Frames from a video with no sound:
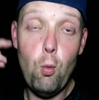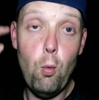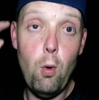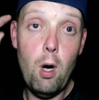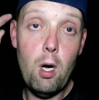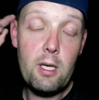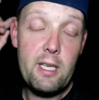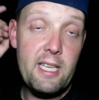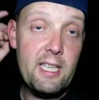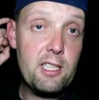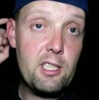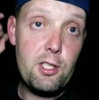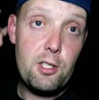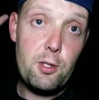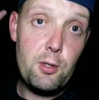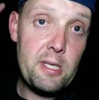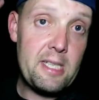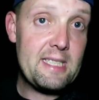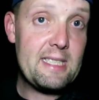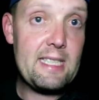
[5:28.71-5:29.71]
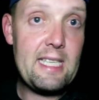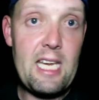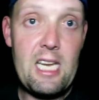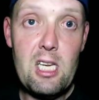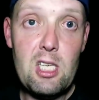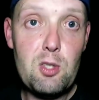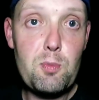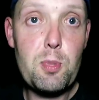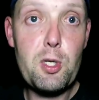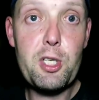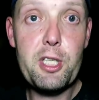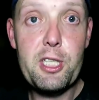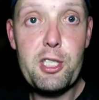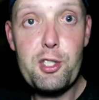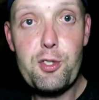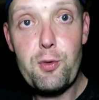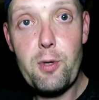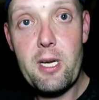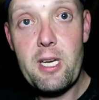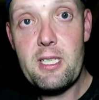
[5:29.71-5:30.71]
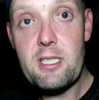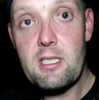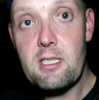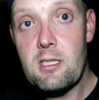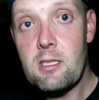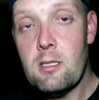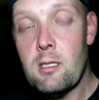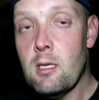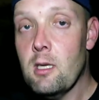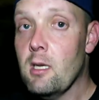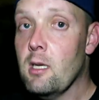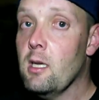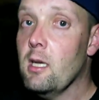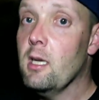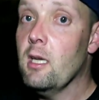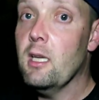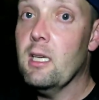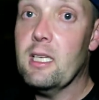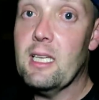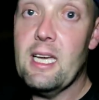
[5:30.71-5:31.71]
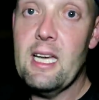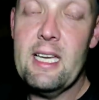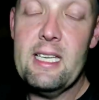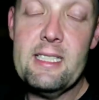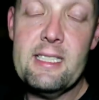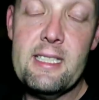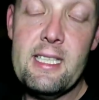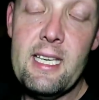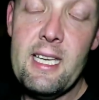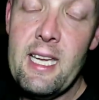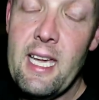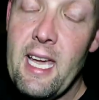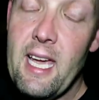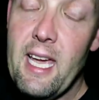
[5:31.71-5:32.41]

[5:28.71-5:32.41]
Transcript: walking to do his Gettysburg Address. Guys, they